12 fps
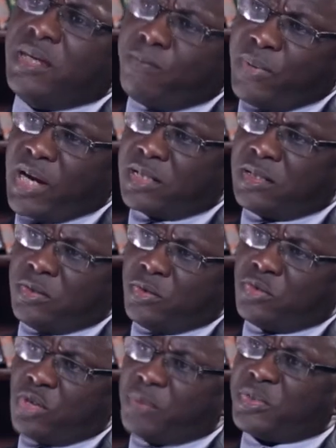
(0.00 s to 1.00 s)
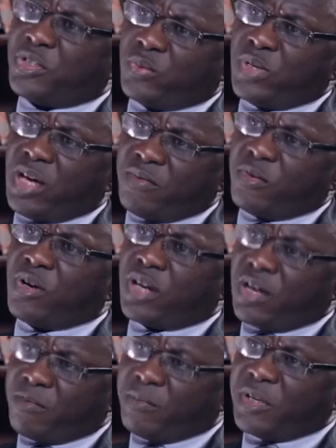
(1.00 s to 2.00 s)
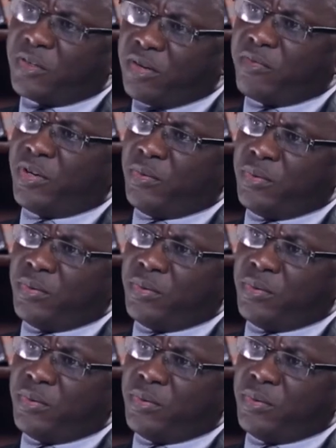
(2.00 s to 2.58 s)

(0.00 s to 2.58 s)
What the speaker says: impact those options will have on government revenue.